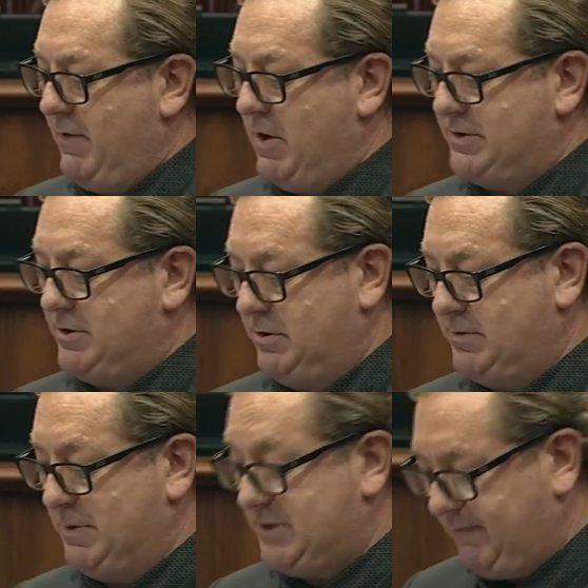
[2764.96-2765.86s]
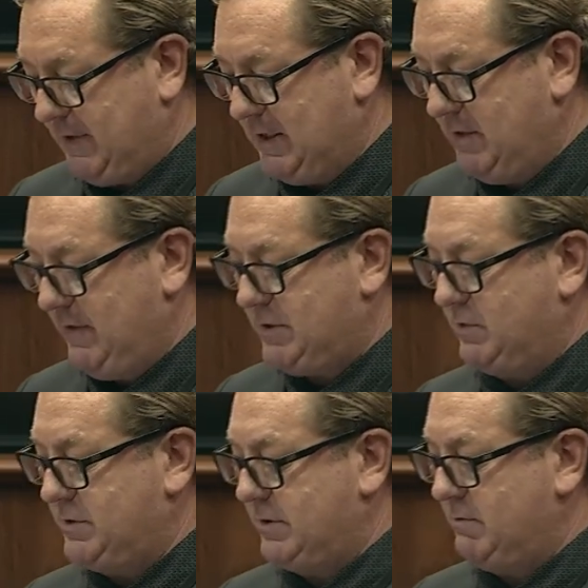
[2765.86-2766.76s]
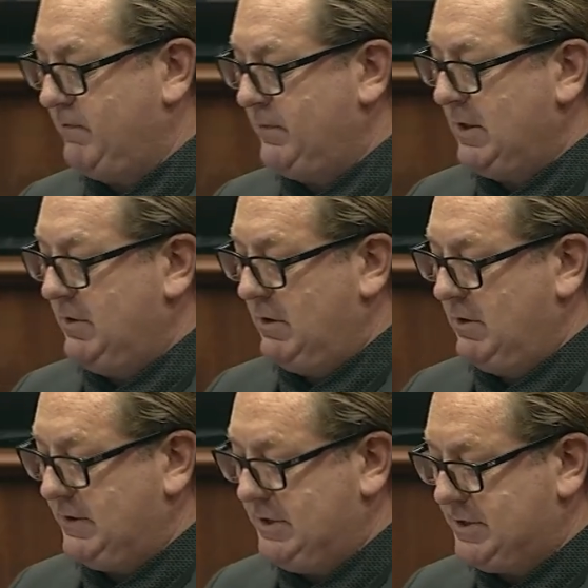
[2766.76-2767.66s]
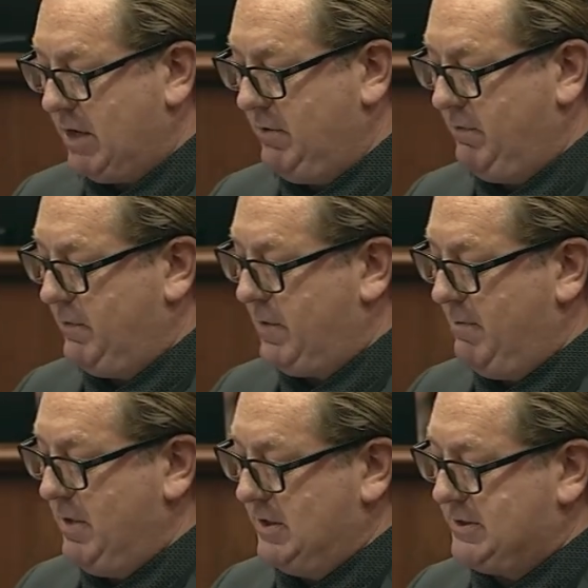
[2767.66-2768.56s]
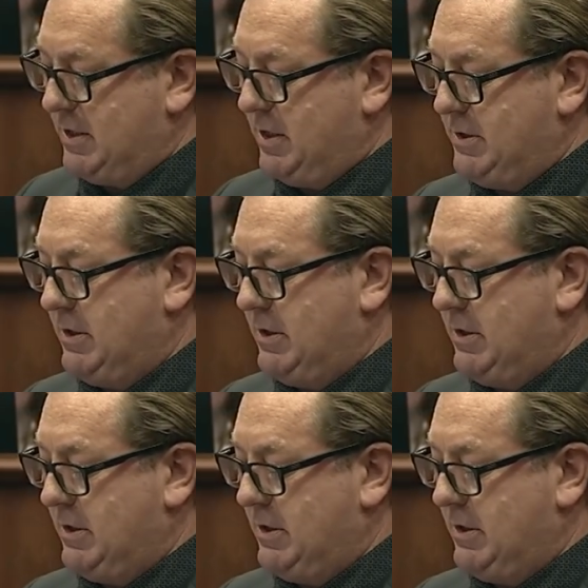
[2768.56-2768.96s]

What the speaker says: than those two specific individuals. This is shown by minutes, and